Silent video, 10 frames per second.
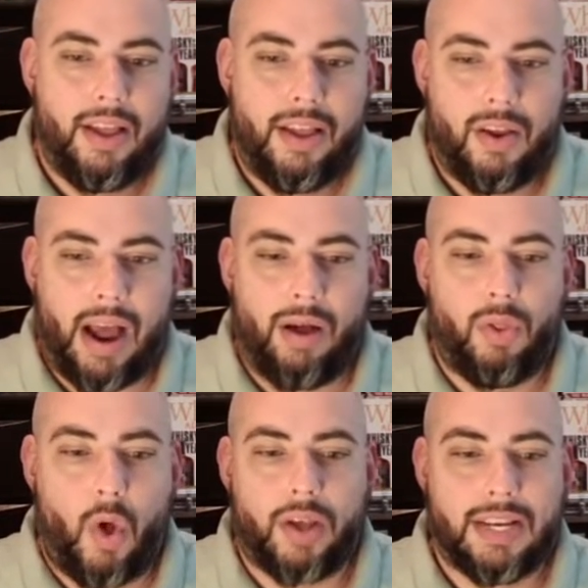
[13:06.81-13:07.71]
You know how
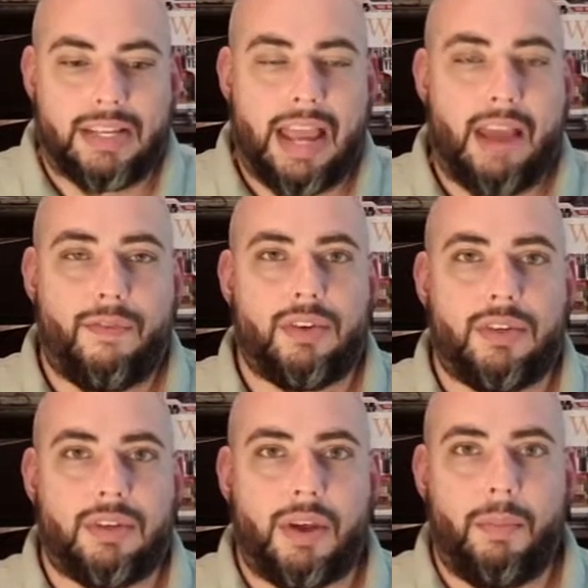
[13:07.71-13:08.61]
long it's going to take for
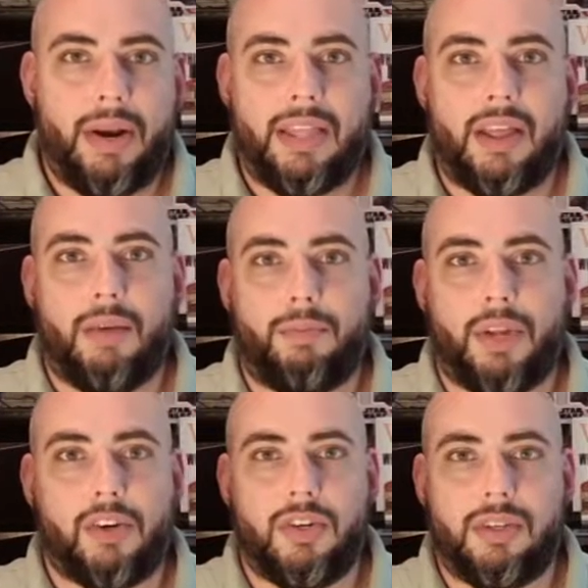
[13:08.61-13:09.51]
somebody in on
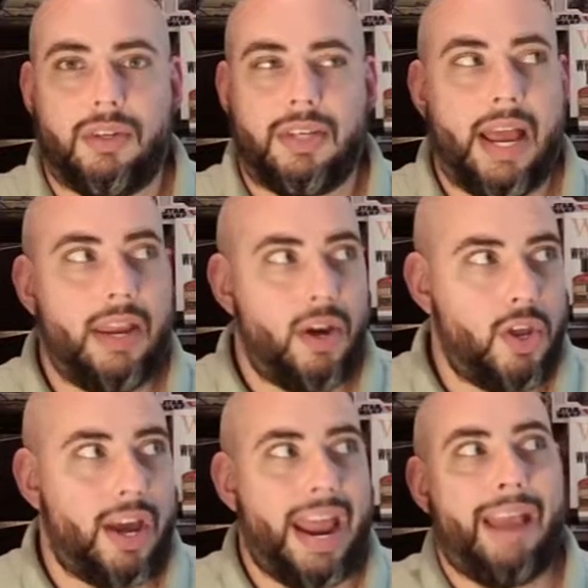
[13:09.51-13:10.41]
production to say you know you
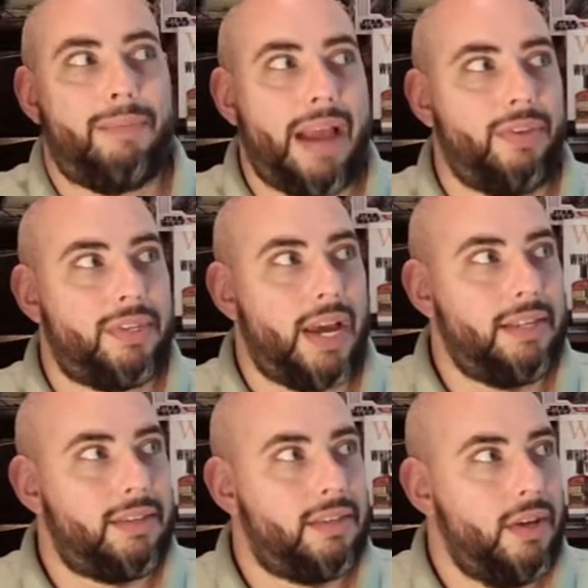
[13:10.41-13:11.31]
got to aim down the
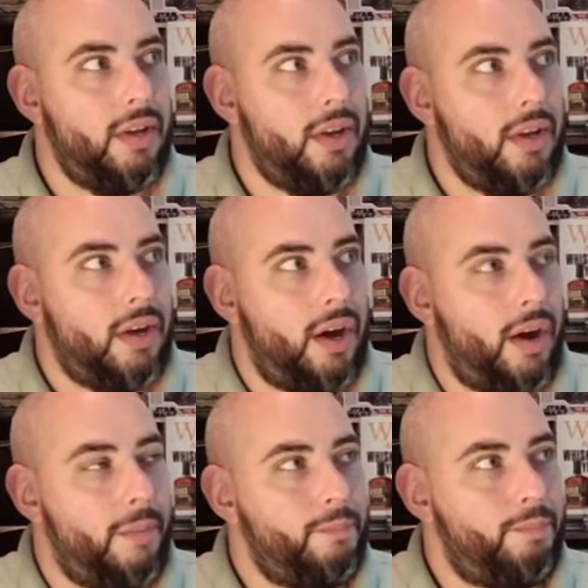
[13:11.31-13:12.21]
sights.
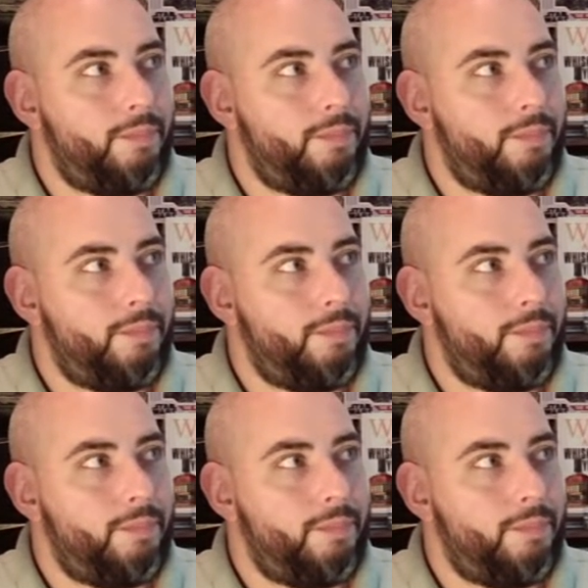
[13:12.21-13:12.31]
Um,